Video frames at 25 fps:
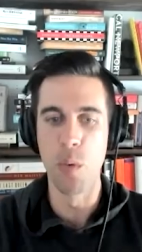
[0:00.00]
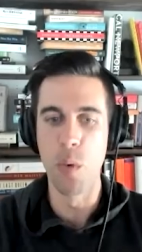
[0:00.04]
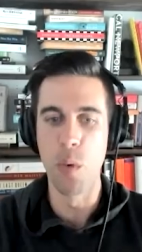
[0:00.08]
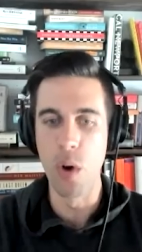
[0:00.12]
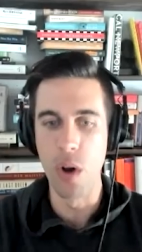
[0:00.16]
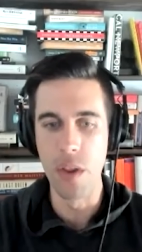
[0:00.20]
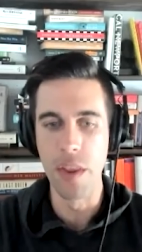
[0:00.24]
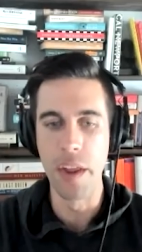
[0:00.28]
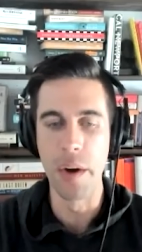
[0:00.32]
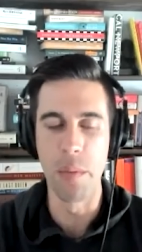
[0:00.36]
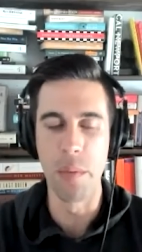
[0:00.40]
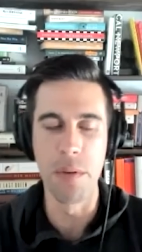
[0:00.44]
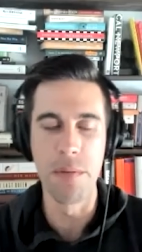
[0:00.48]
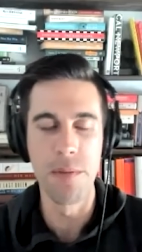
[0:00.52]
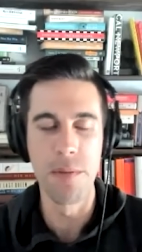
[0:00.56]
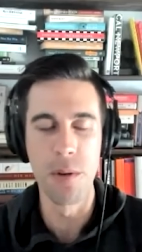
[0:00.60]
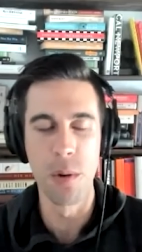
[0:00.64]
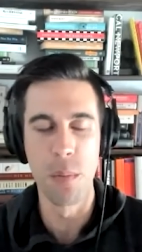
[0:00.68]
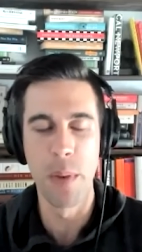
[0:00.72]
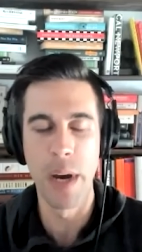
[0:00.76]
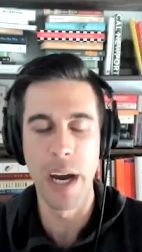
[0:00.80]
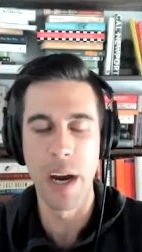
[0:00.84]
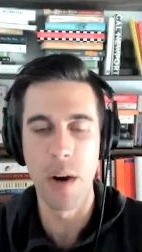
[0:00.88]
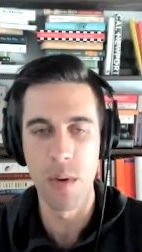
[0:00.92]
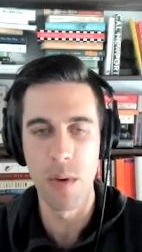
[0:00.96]
world that we feel
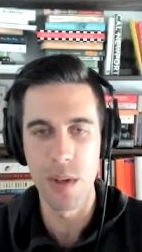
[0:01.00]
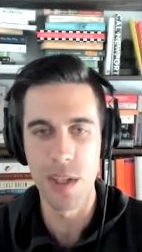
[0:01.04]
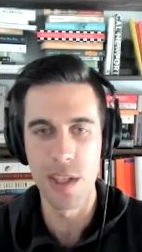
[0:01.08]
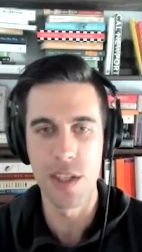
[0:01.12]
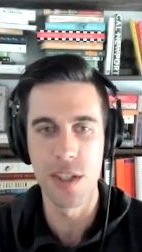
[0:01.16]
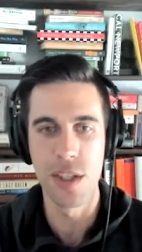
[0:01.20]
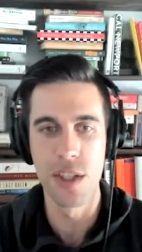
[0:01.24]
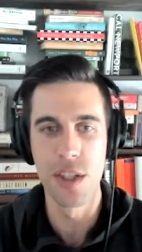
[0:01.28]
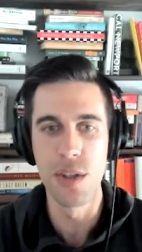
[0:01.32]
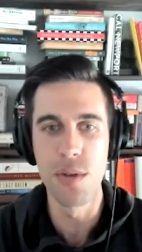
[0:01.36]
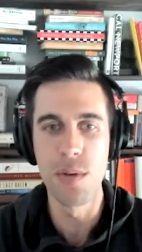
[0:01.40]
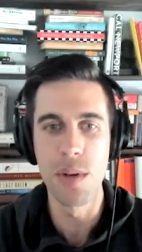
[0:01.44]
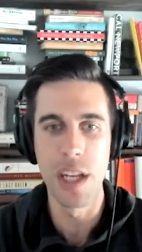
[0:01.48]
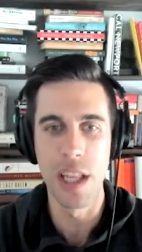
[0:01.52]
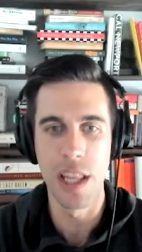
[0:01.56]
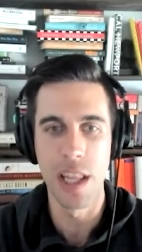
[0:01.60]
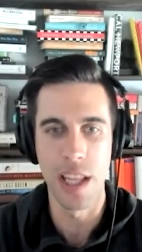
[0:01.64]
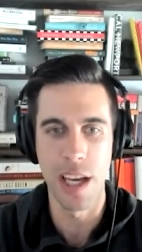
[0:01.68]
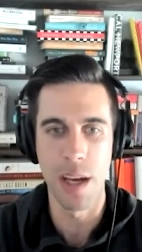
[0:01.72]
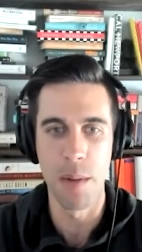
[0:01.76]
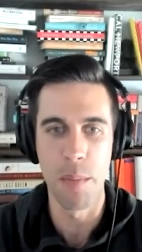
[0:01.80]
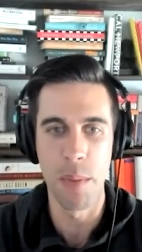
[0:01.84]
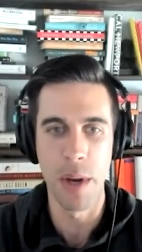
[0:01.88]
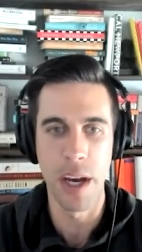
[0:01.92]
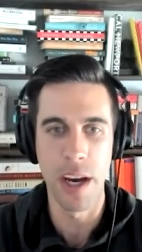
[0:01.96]
powerless to do
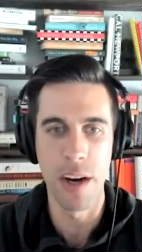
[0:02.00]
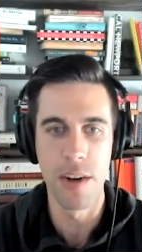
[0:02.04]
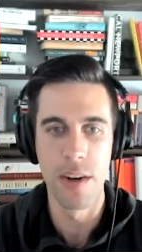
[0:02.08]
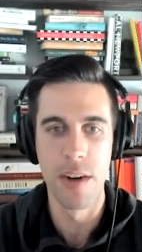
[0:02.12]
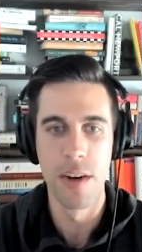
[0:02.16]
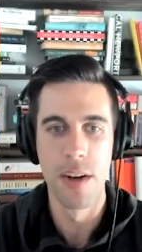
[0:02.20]
anything about